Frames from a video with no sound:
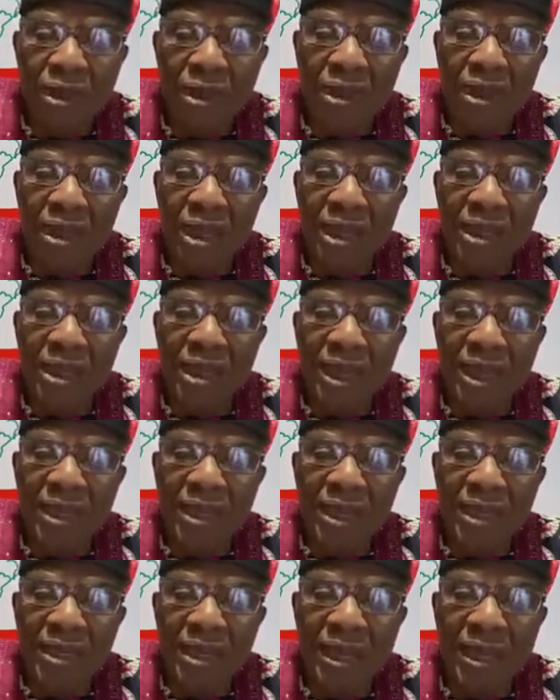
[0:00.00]
Niger
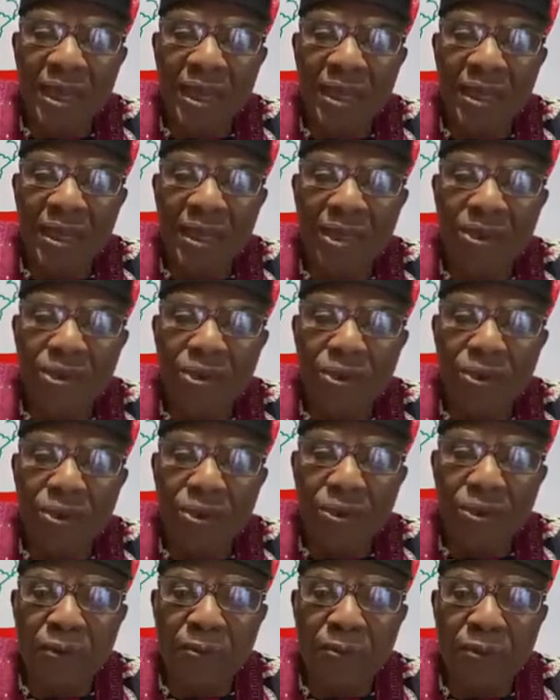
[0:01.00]
Delta and Edo
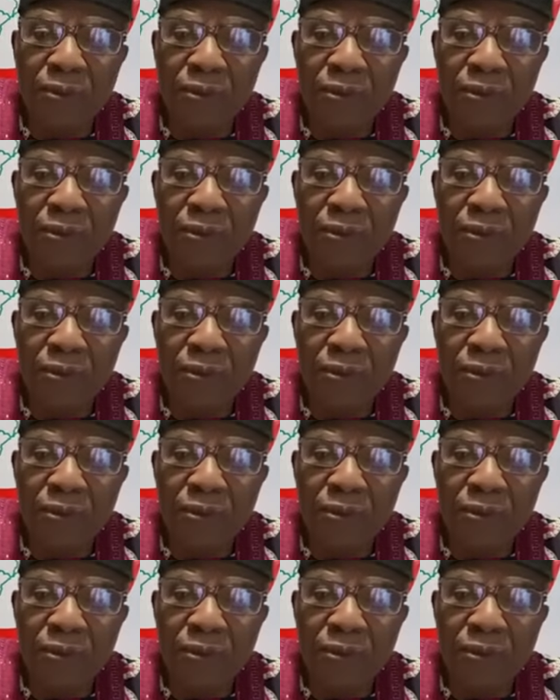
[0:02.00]
Group.